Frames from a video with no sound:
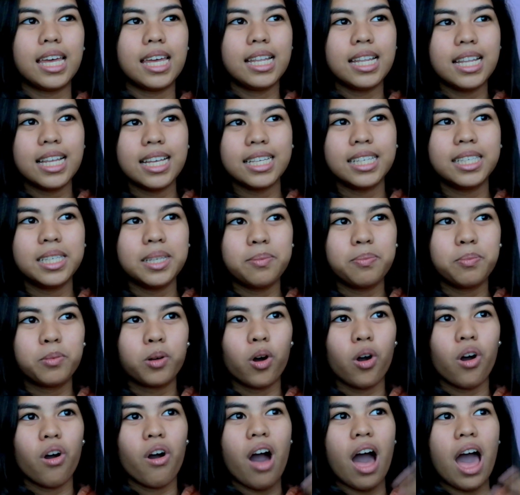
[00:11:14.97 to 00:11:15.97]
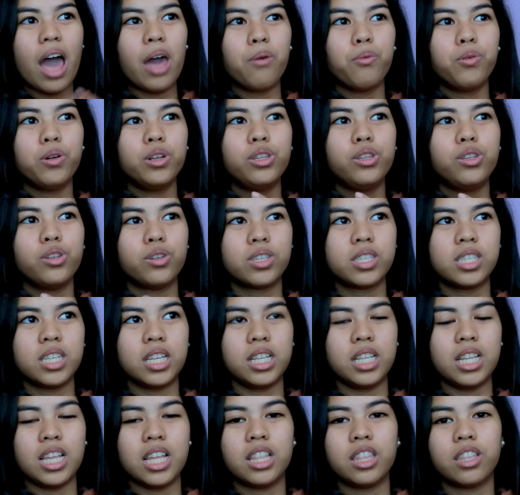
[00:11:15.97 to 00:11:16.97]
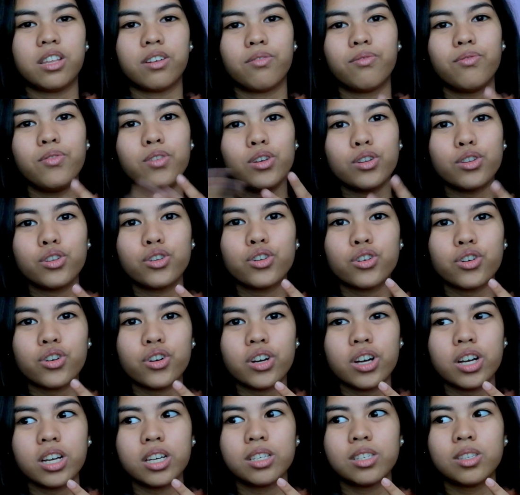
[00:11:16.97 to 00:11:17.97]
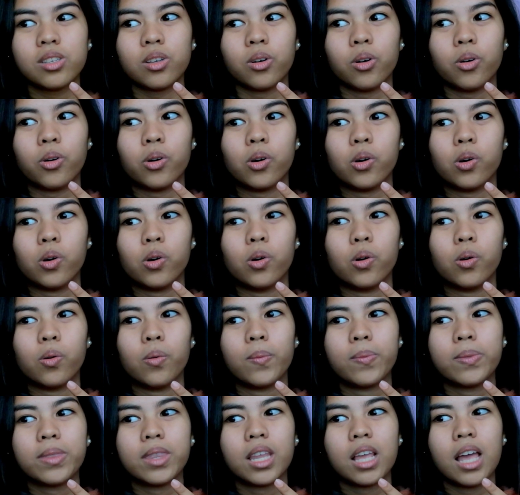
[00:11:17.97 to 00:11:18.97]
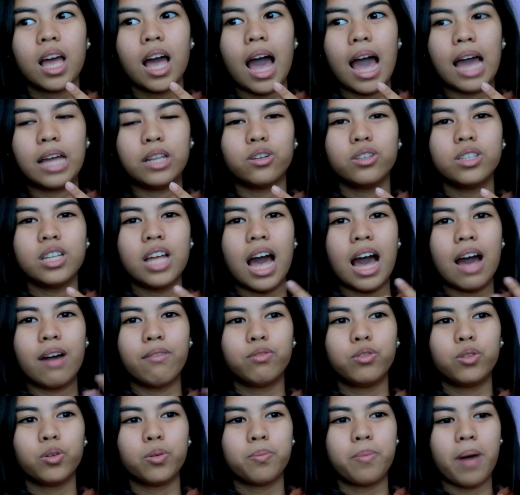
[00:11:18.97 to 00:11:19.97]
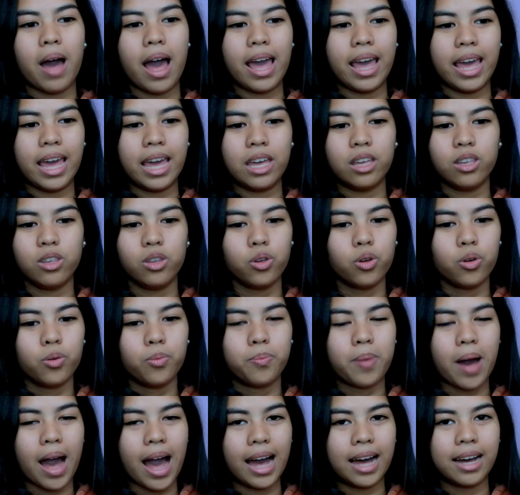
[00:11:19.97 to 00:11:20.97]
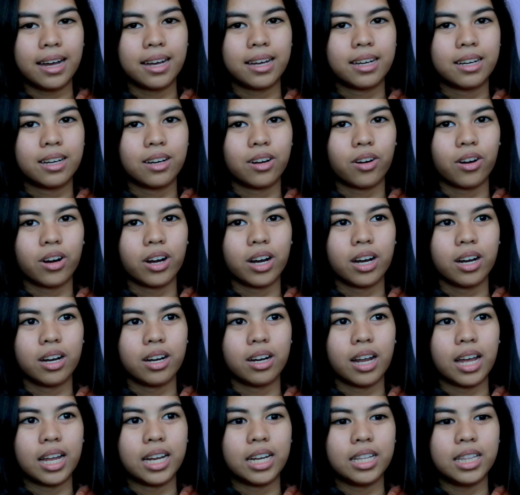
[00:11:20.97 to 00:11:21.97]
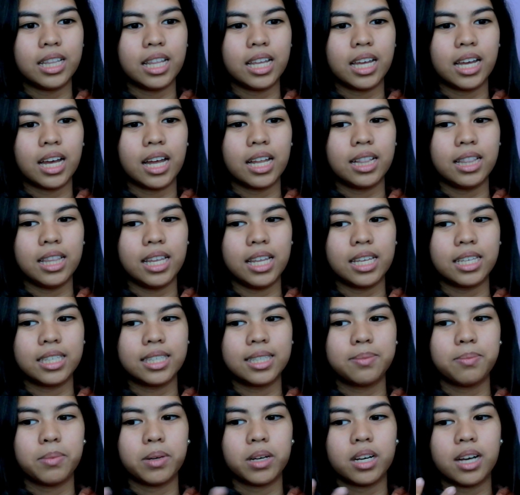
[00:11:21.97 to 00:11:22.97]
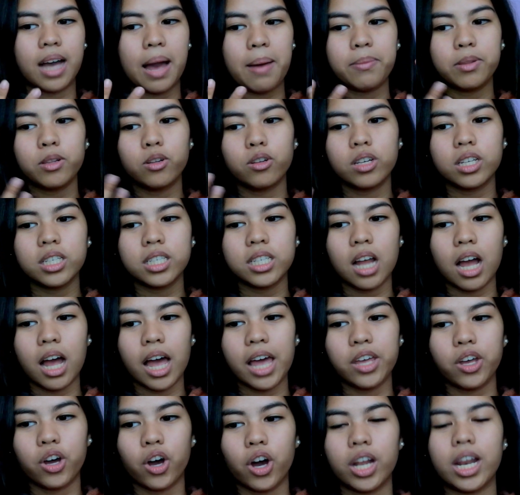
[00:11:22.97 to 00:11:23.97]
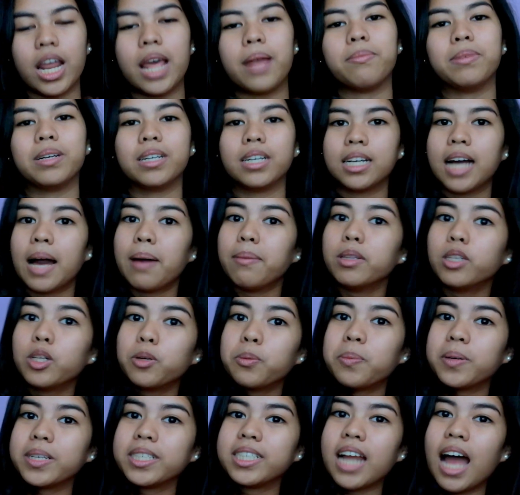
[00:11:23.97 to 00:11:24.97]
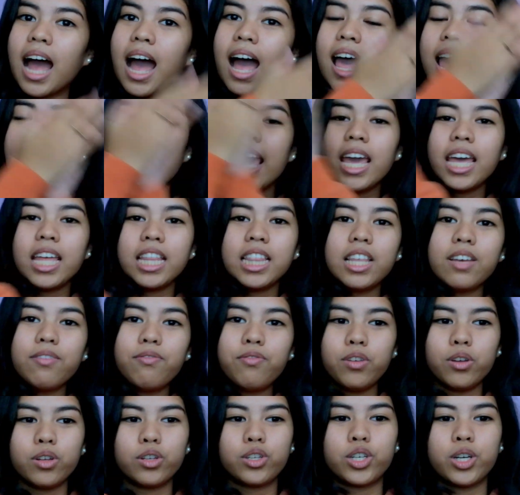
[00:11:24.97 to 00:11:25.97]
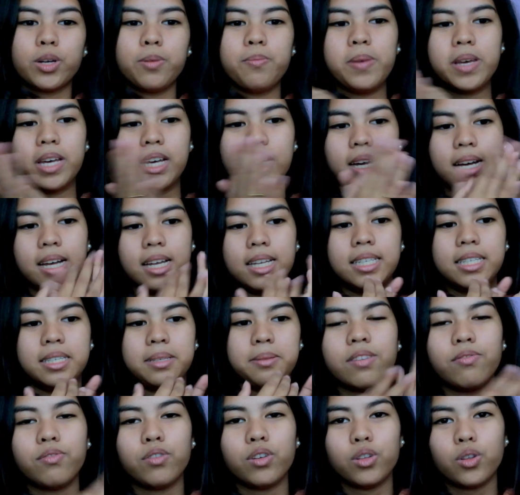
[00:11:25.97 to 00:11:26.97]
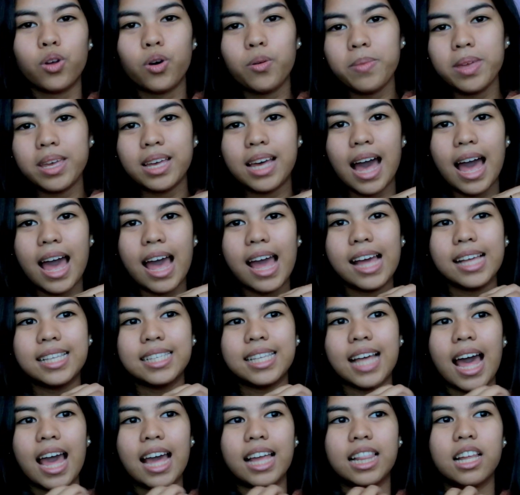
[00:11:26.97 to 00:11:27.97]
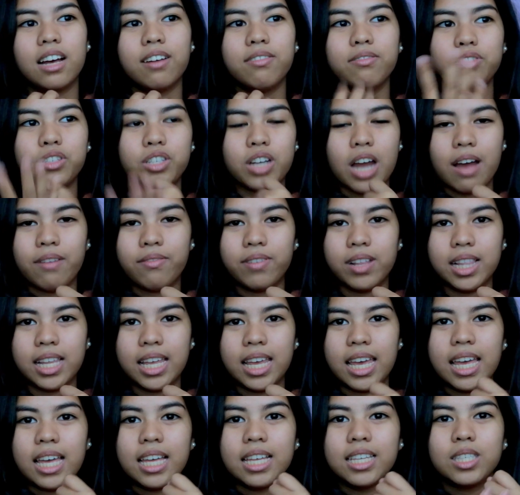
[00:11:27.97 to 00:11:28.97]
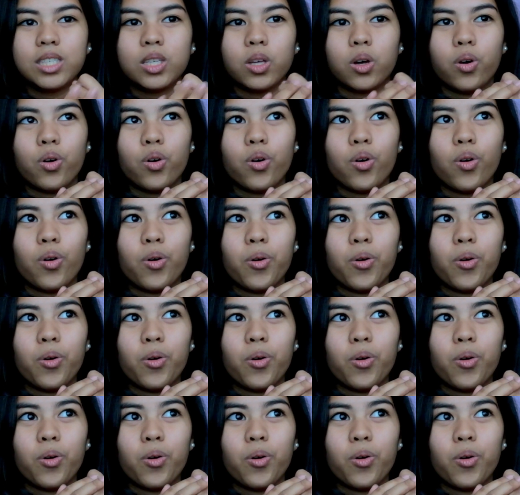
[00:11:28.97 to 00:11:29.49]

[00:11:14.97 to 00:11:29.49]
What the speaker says: iniisip ko, I will use it in the future. So, I don't have to buy a new bag or anything. At least, maggamit ko na siya ngayon and maggamit ko pa siya in the future. Because if you know me guys, I love traveling. So